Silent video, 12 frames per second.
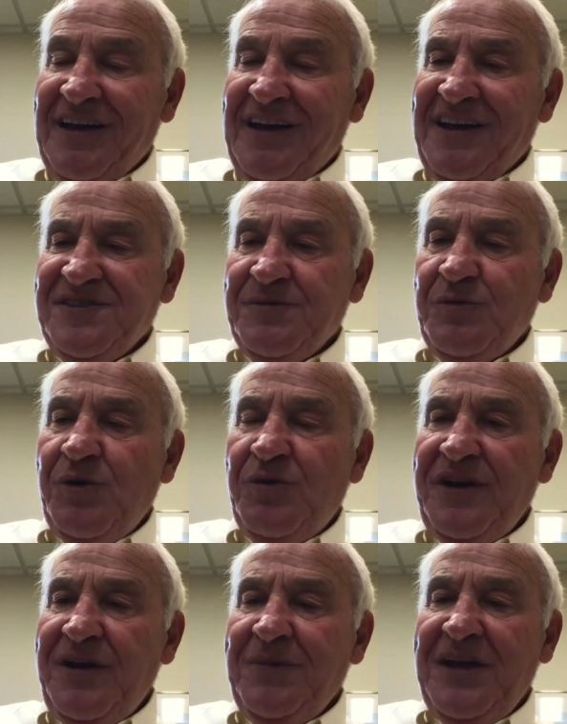And I said, "Well,
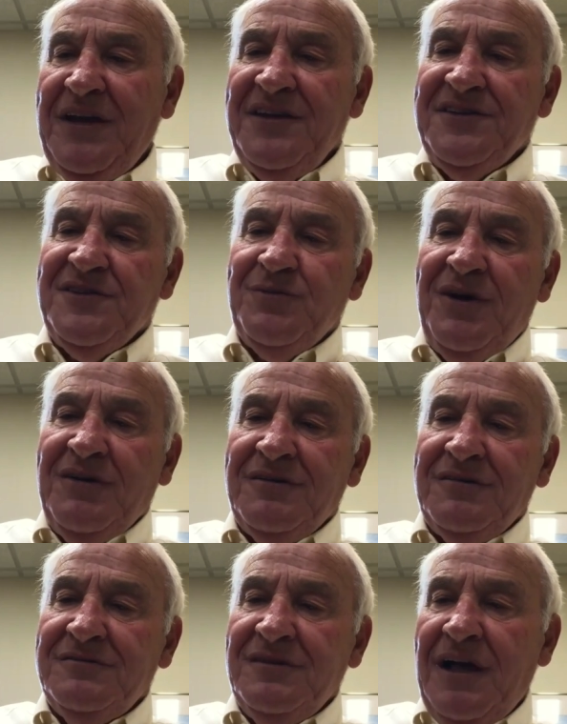what do you mean?" He says, "Well,
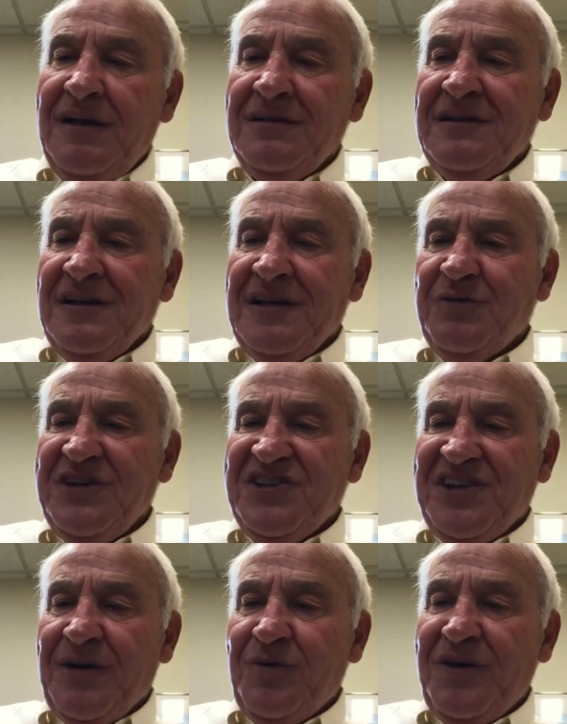can we
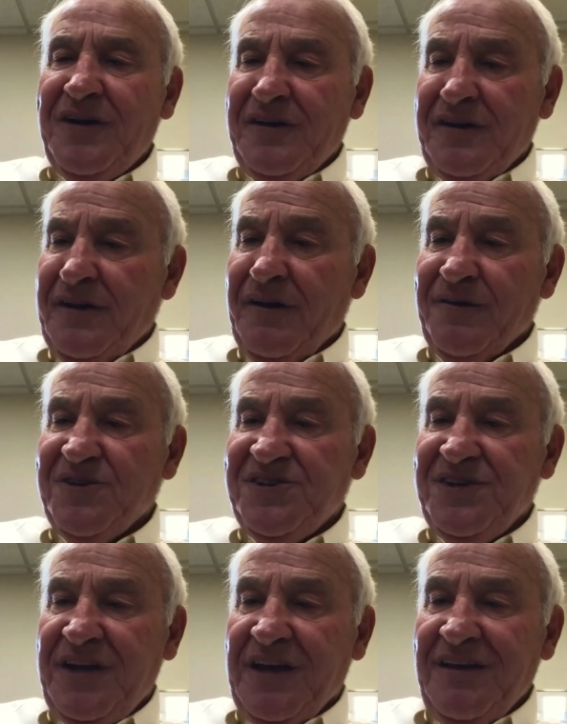start one in another
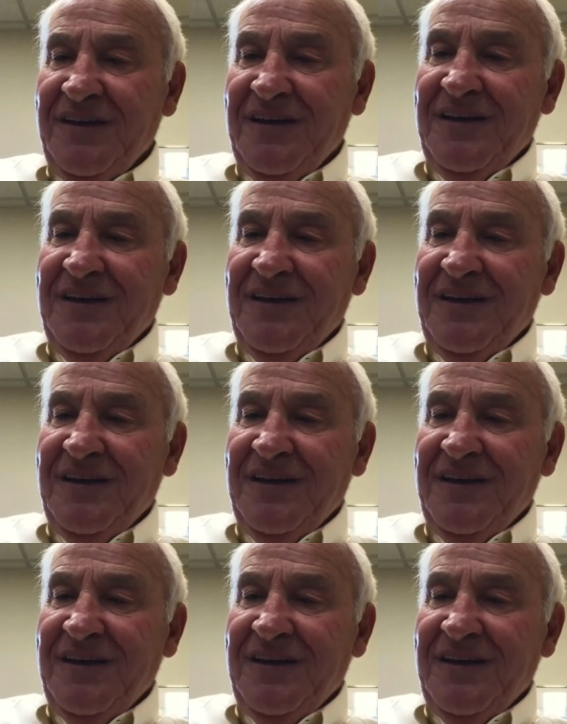city?"